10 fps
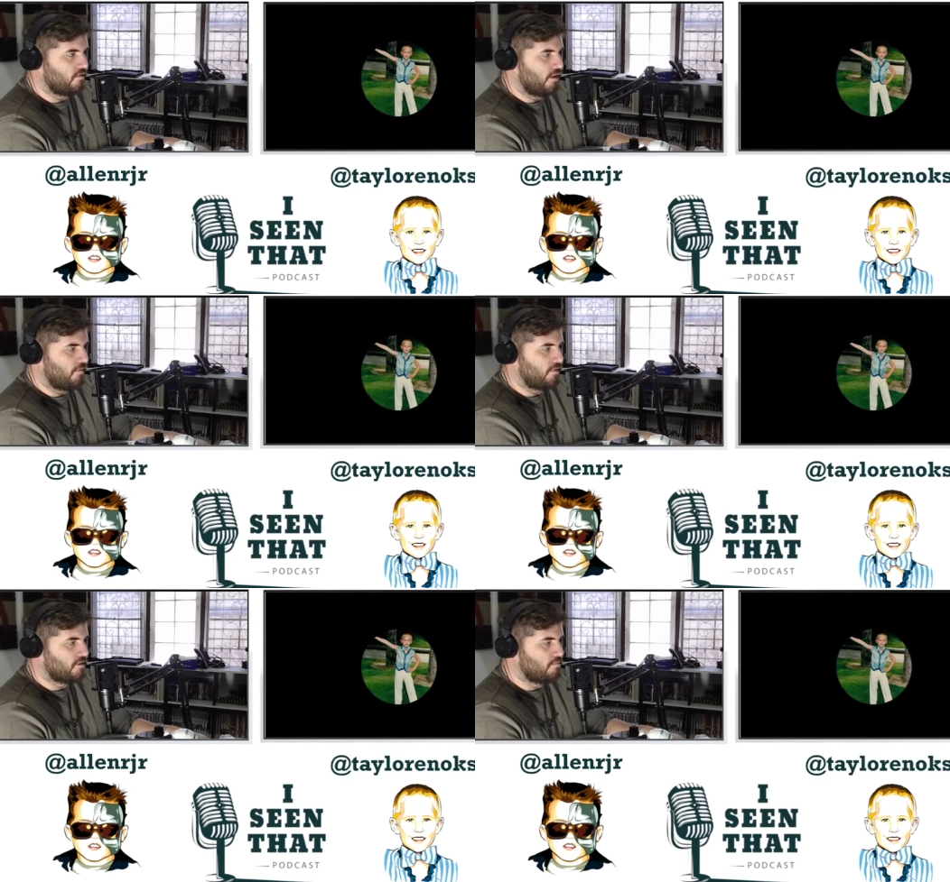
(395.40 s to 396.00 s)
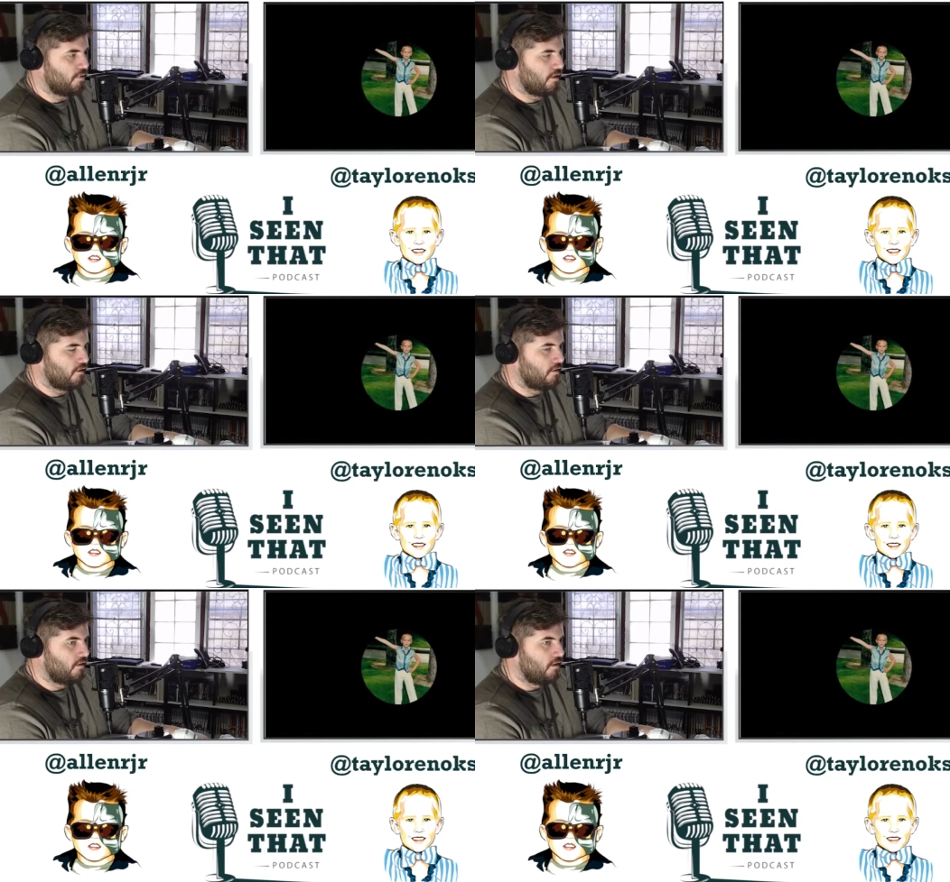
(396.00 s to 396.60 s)
Speaker 1: name is, but
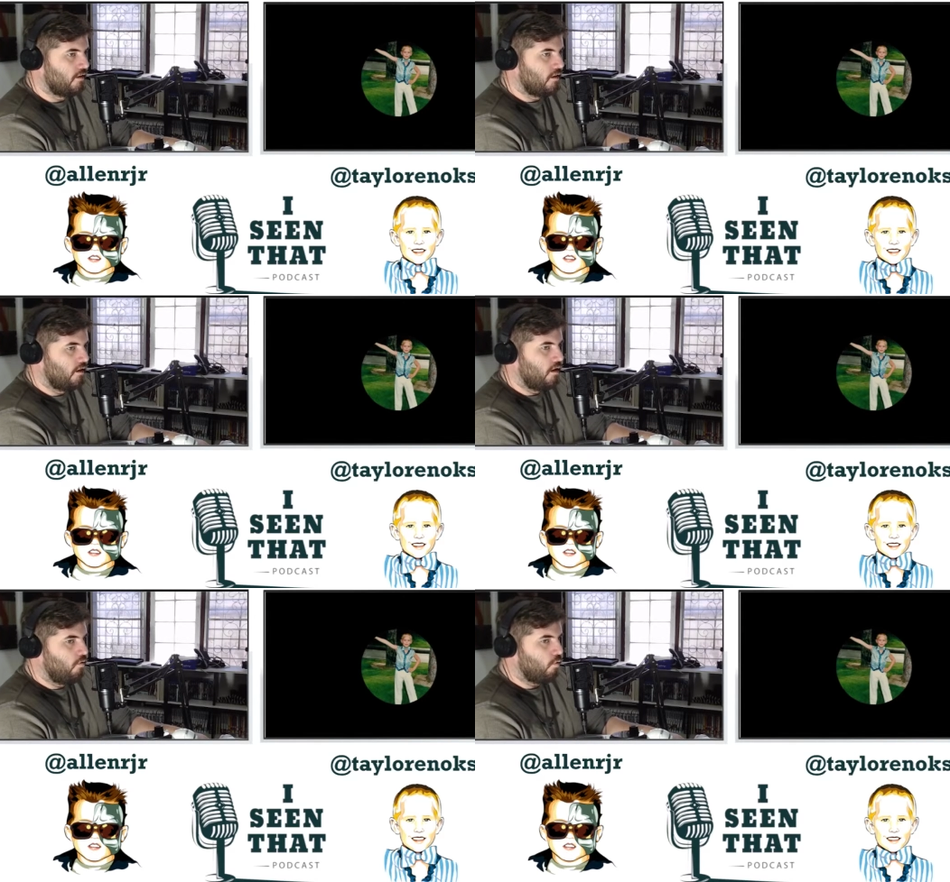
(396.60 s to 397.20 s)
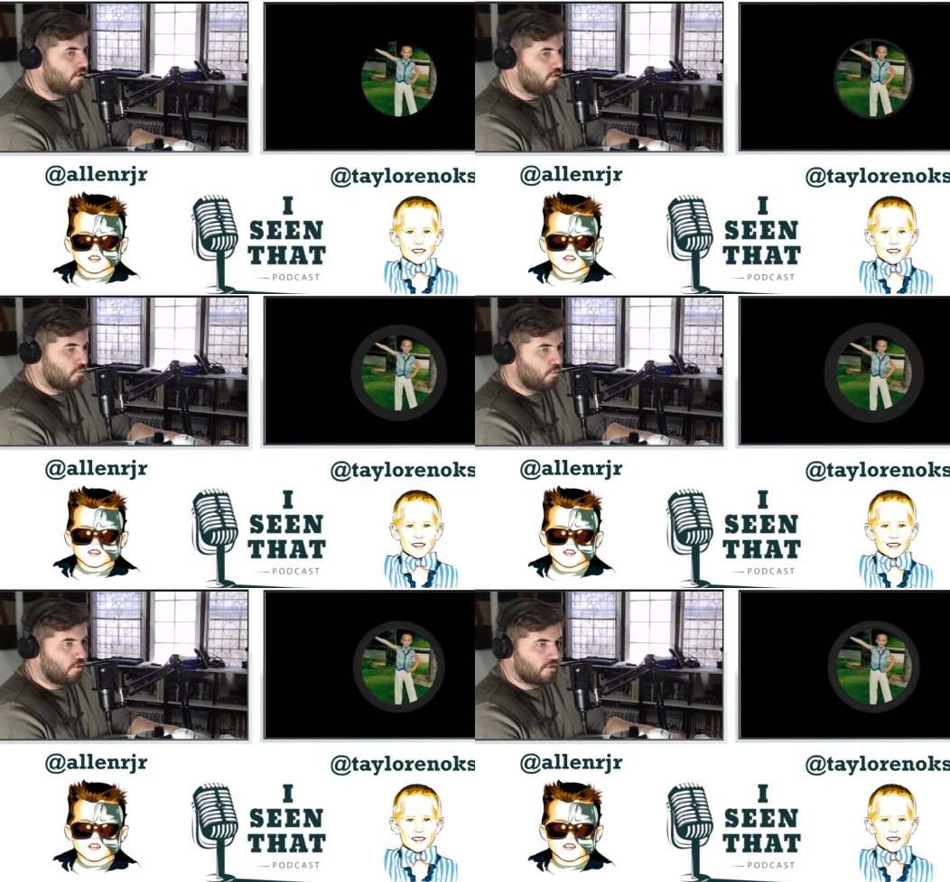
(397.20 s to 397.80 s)
one of the
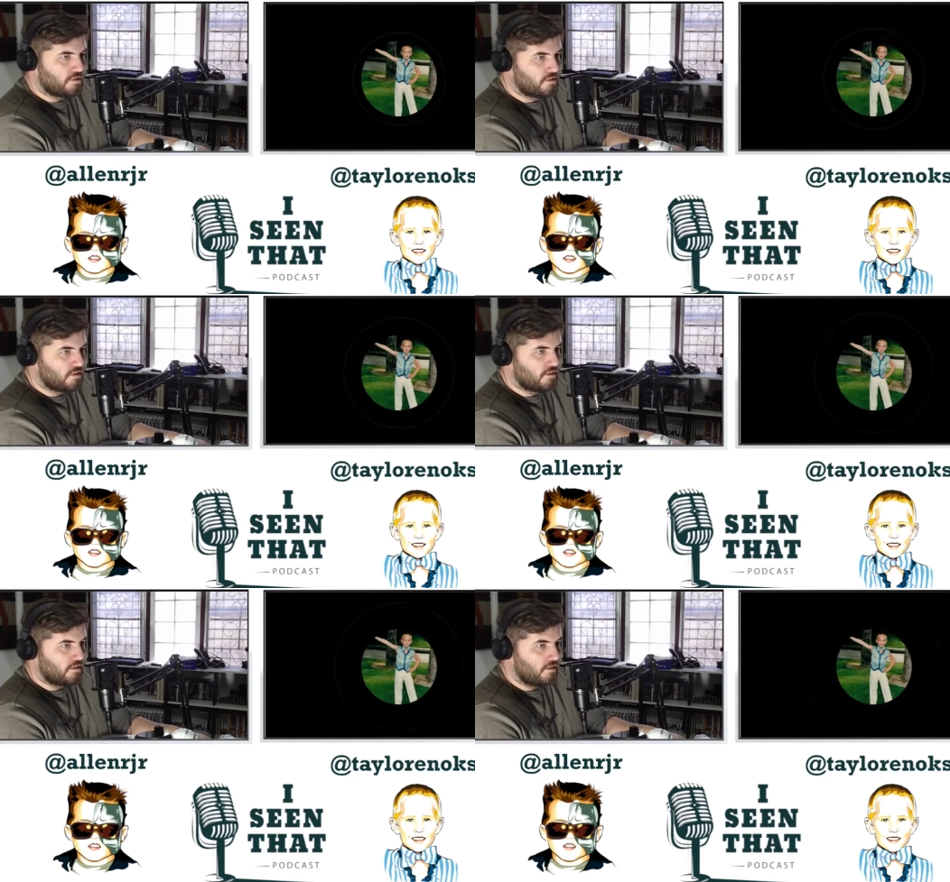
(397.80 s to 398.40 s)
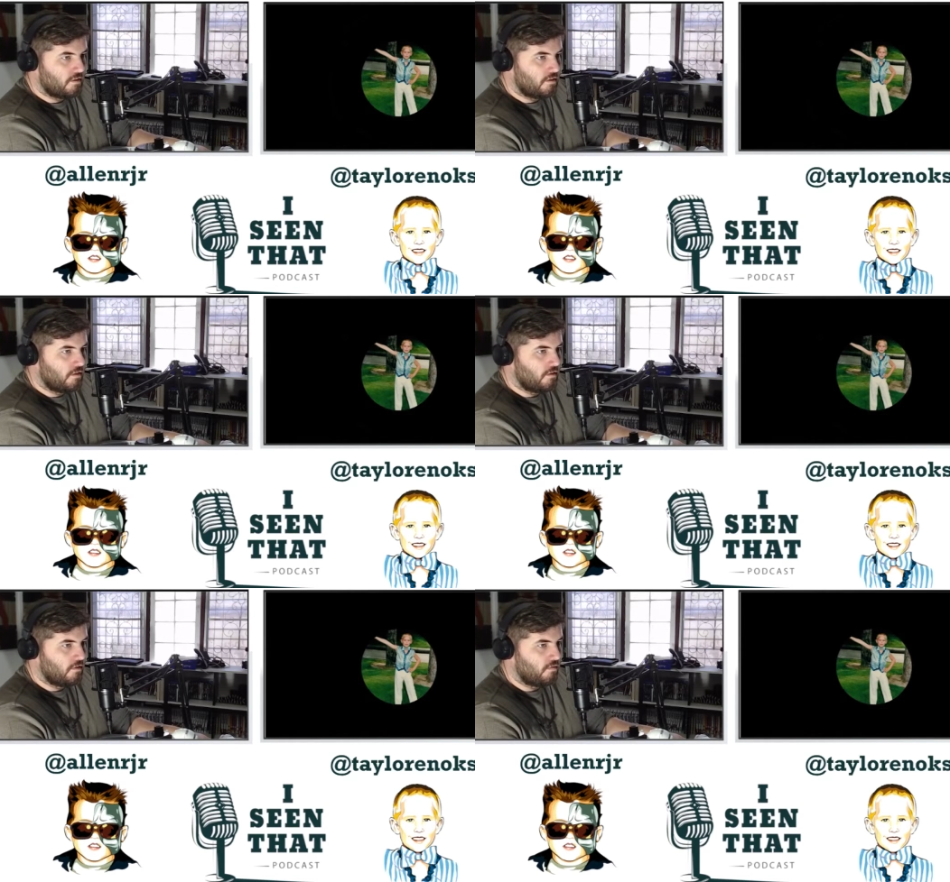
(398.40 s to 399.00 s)
Face worst,
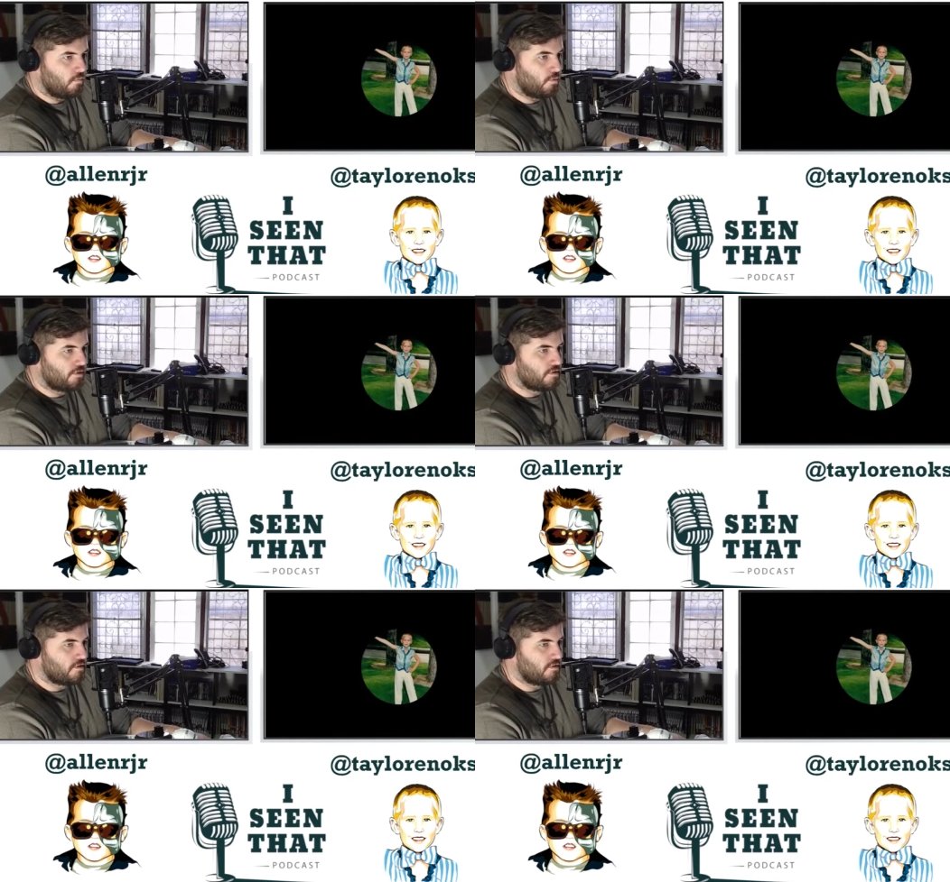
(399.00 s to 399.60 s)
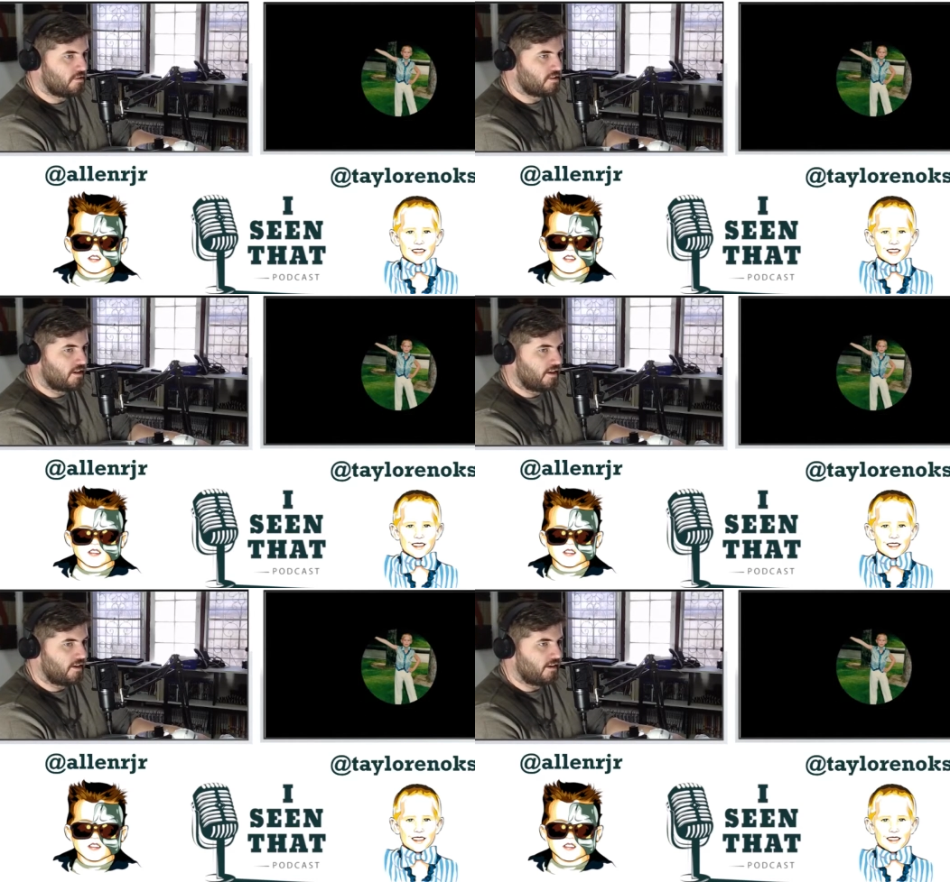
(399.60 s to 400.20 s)
worst
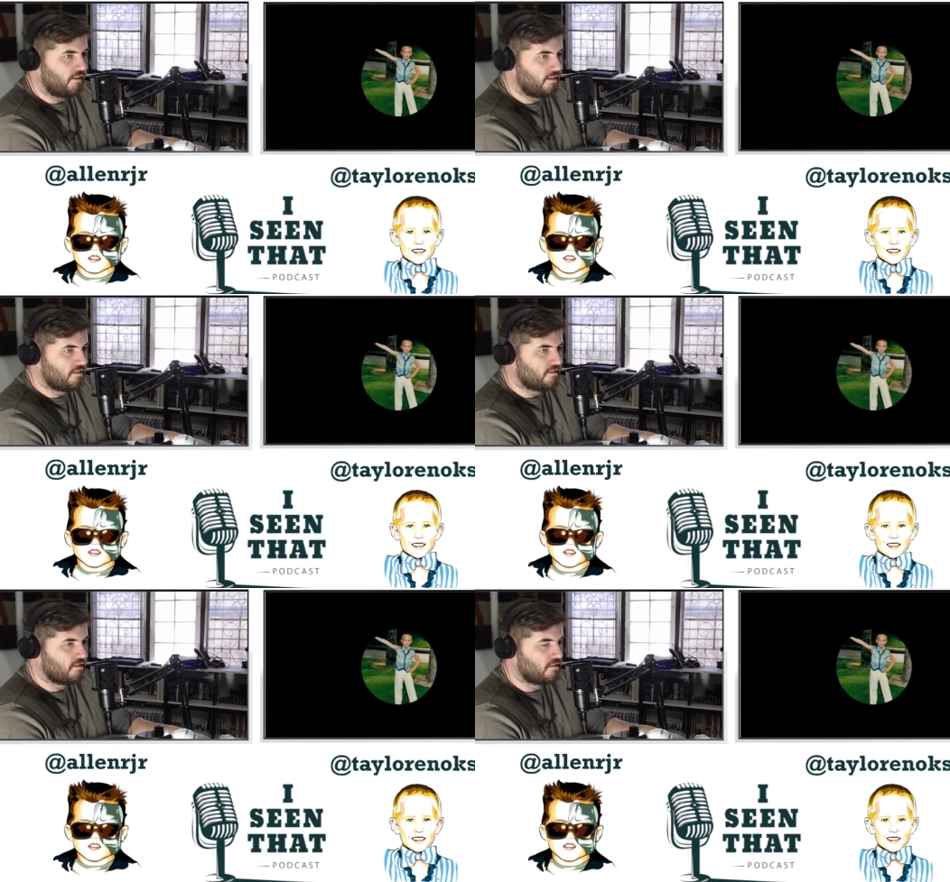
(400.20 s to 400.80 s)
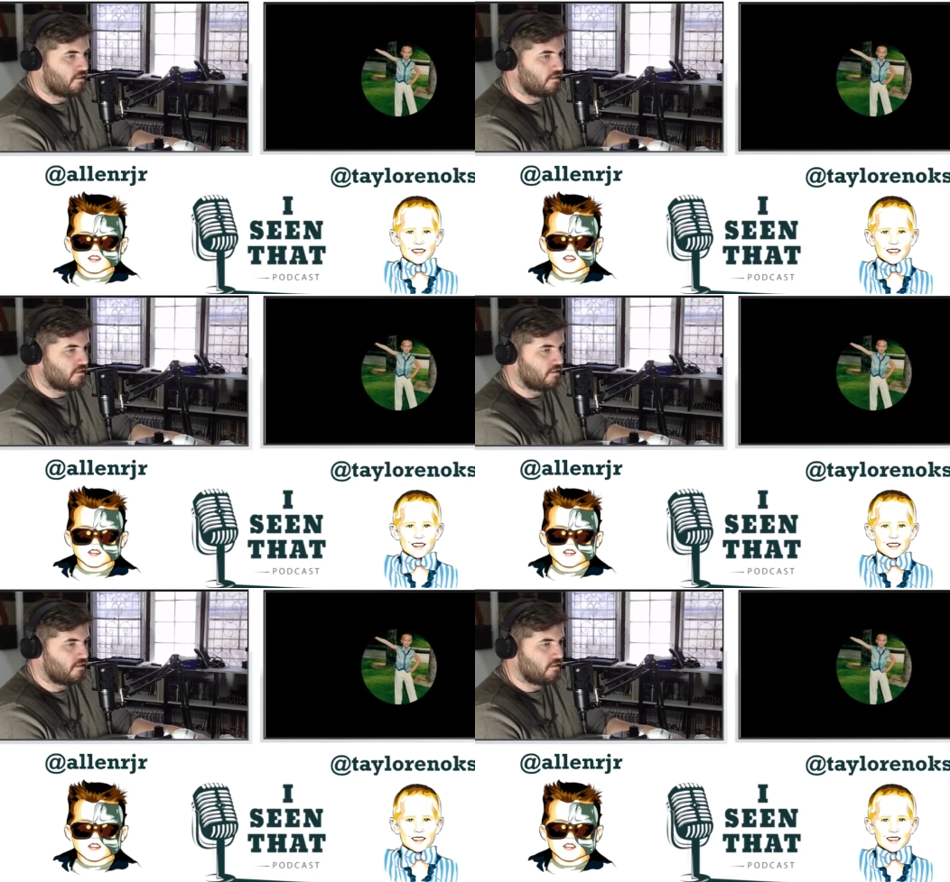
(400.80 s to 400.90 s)
designed aliens.